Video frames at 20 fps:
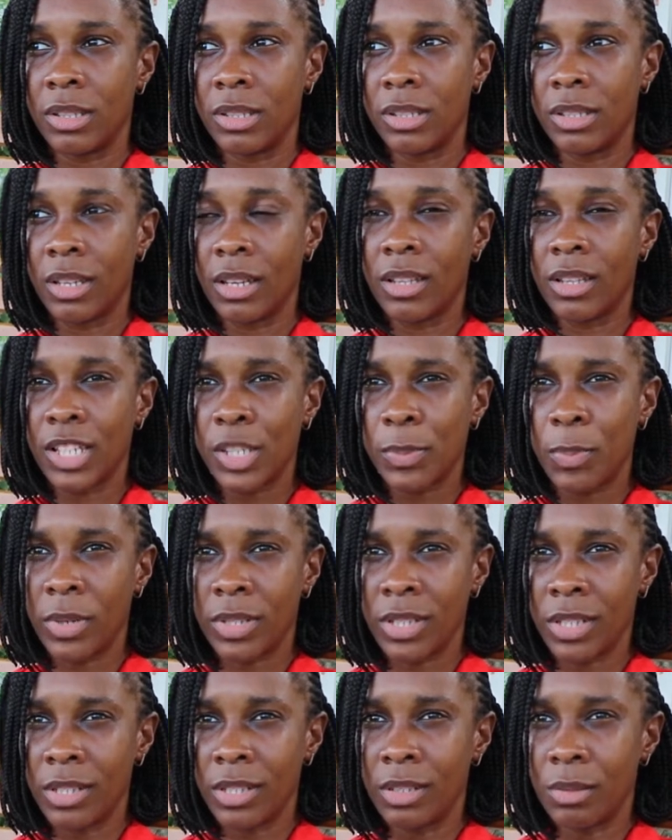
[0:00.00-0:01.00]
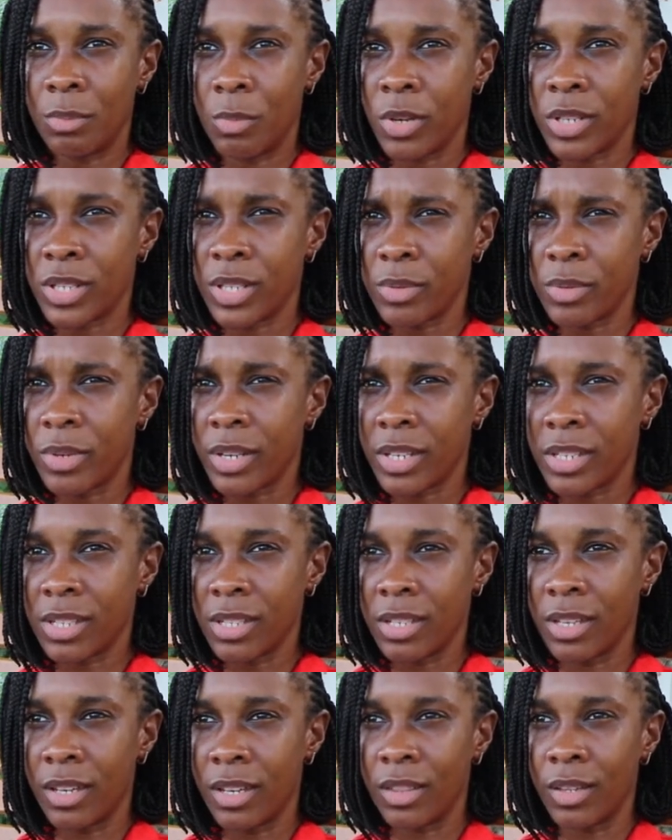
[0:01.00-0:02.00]
take the sport a little more
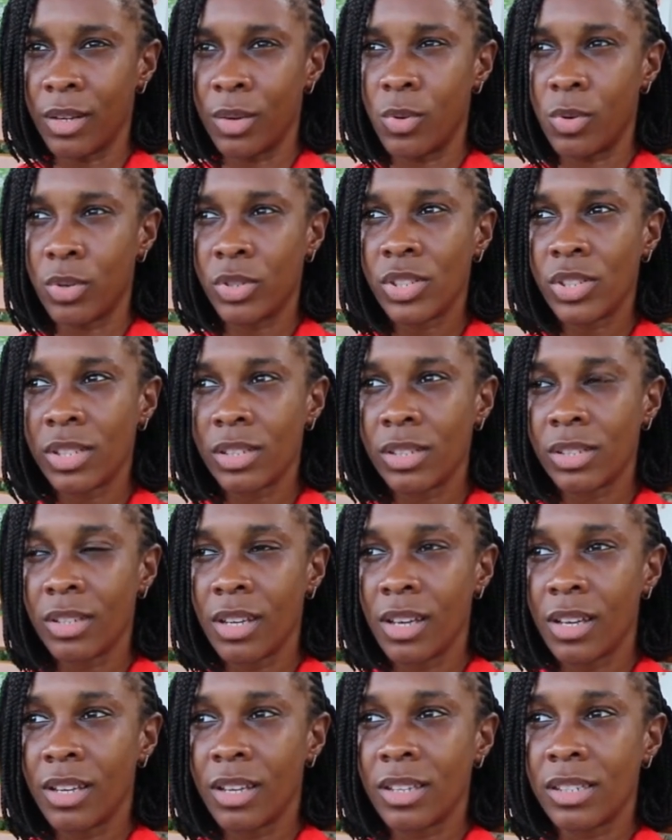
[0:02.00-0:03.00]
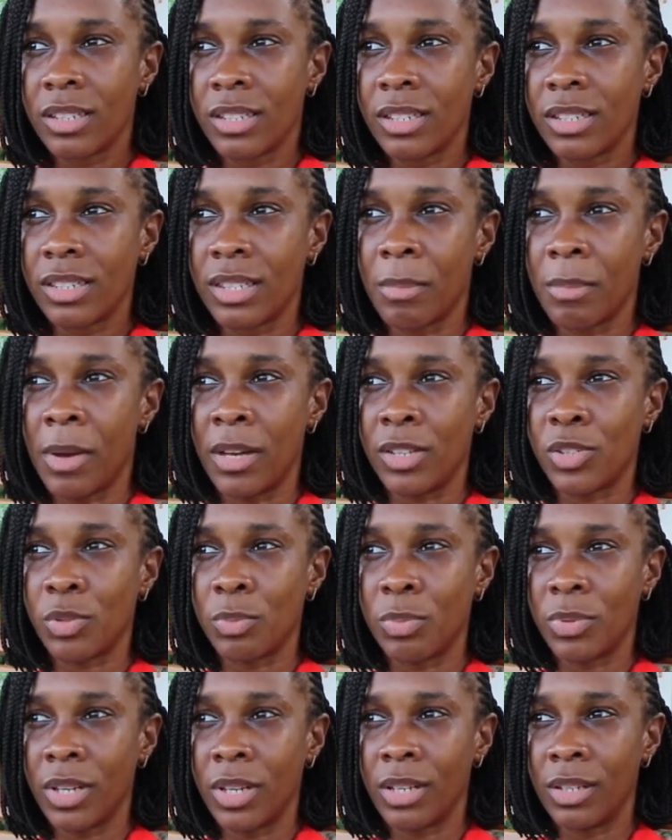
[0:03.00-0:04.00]
seriously and the coaching system has
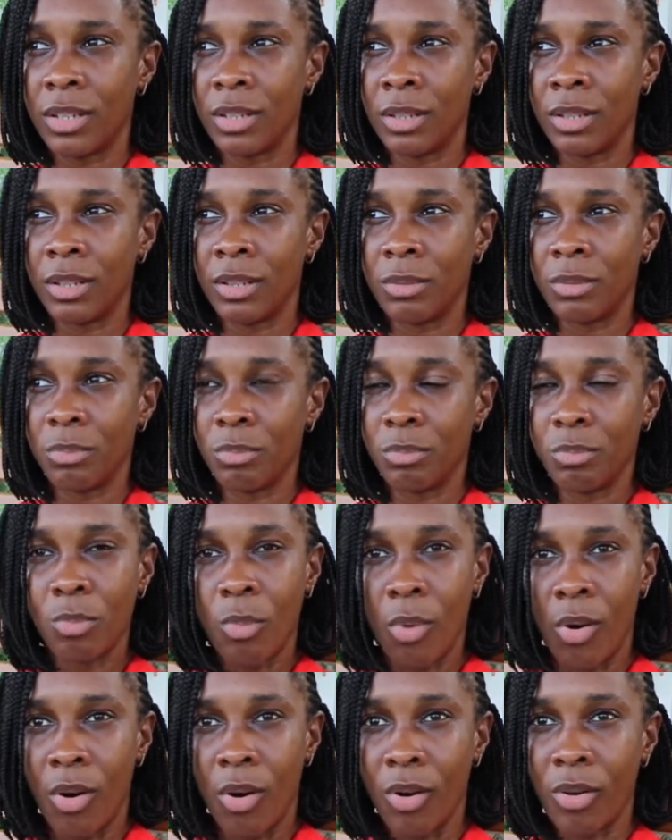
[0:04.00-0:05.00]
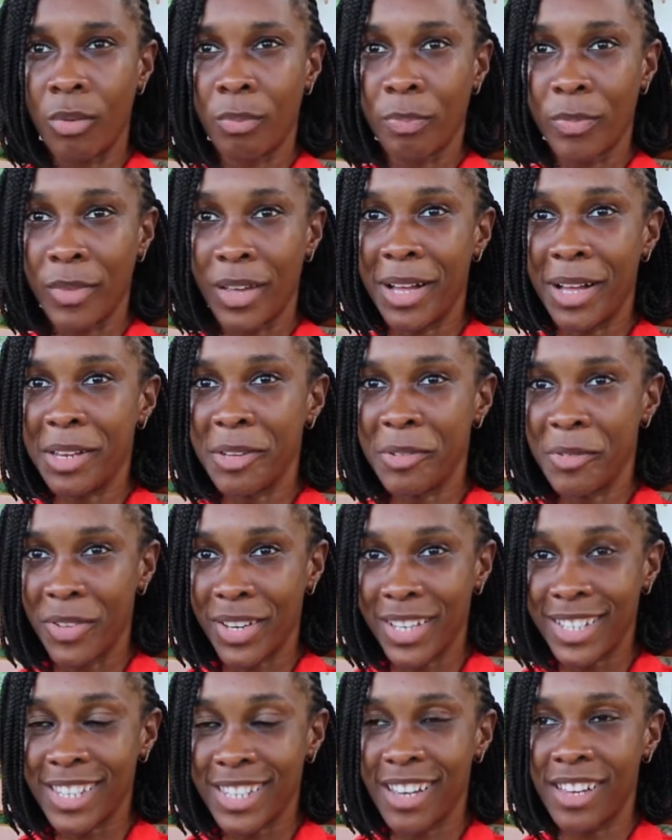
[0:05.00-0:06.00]
to be a little more
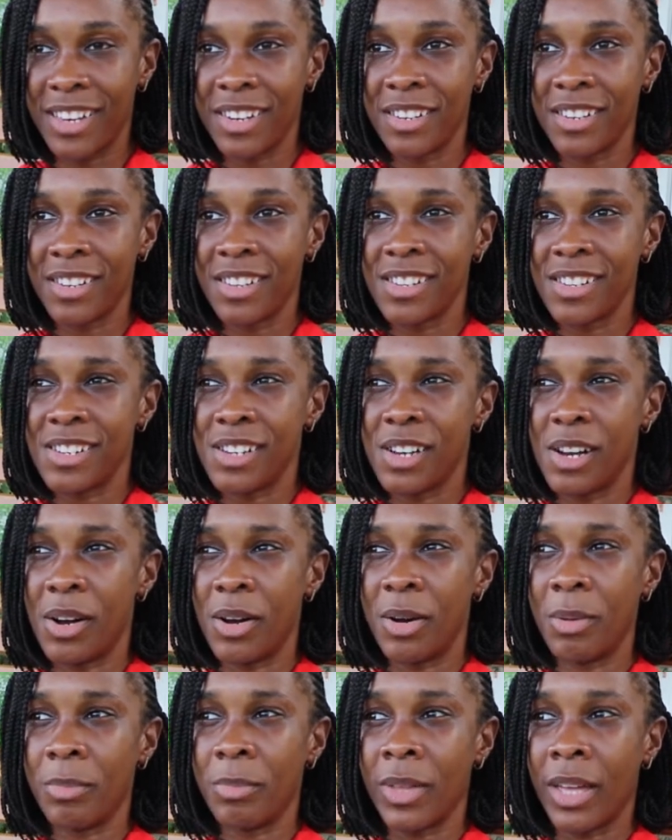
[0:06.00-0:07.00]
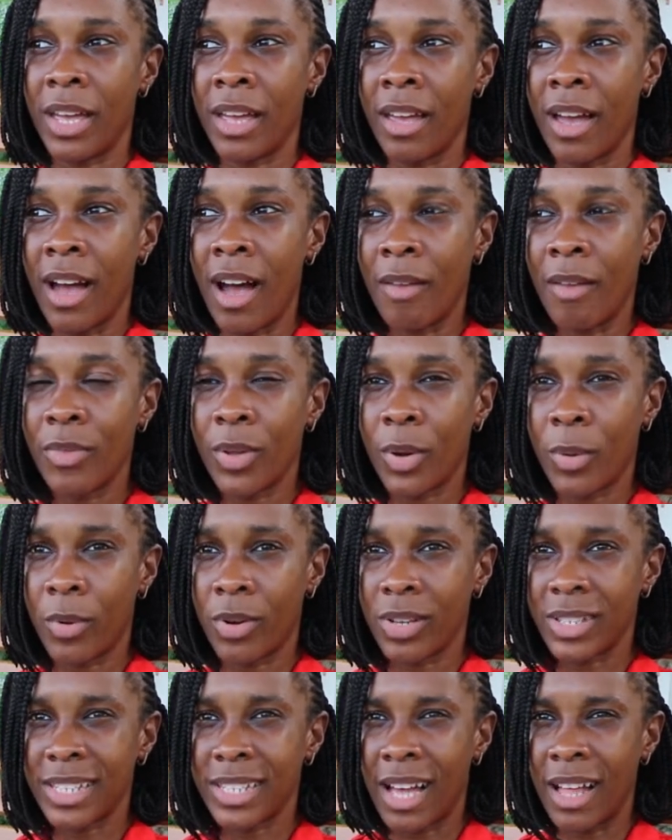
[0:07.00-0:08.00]
elevated. Um, they have the
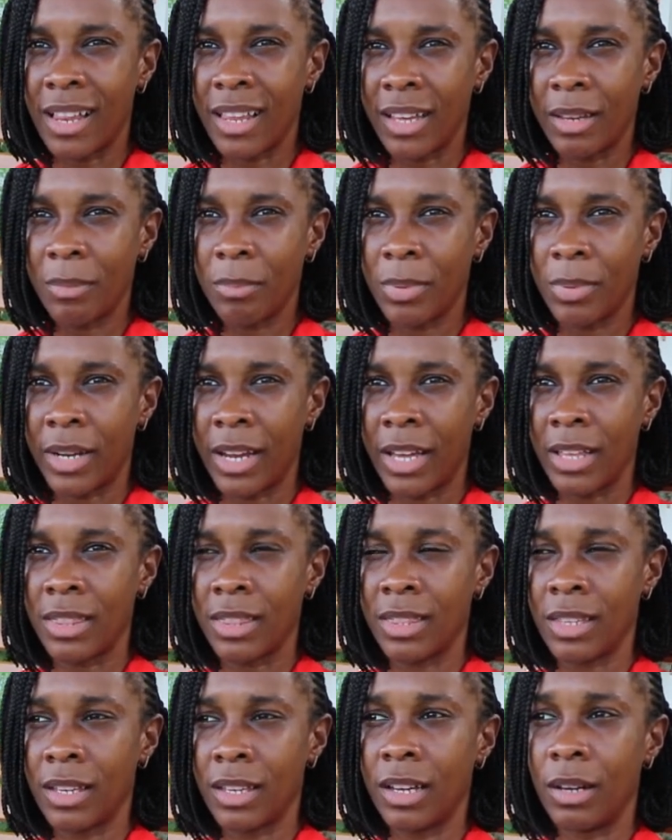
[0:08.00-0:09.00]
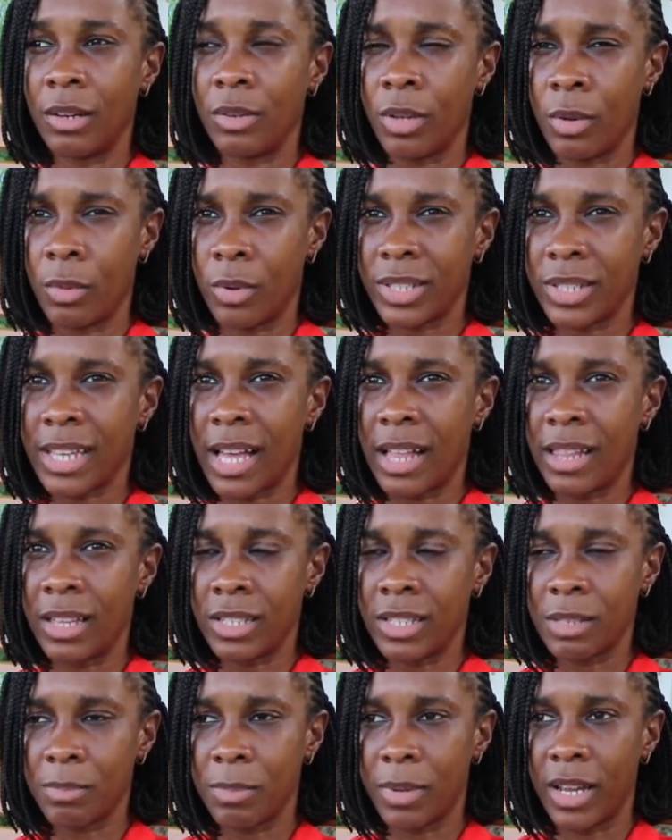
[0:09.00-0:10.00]
raw talent, but I uh, the raw
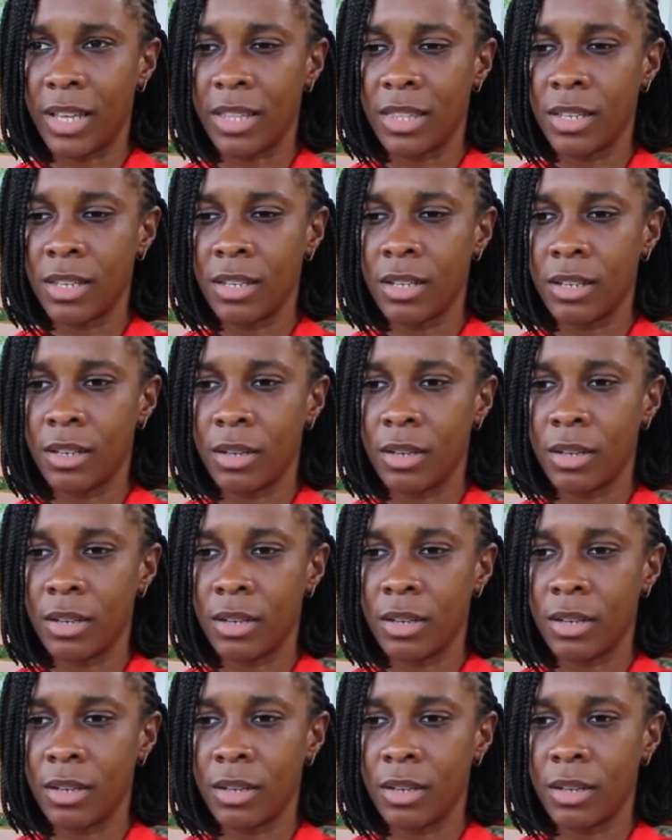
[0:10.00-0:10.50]
talent, but I think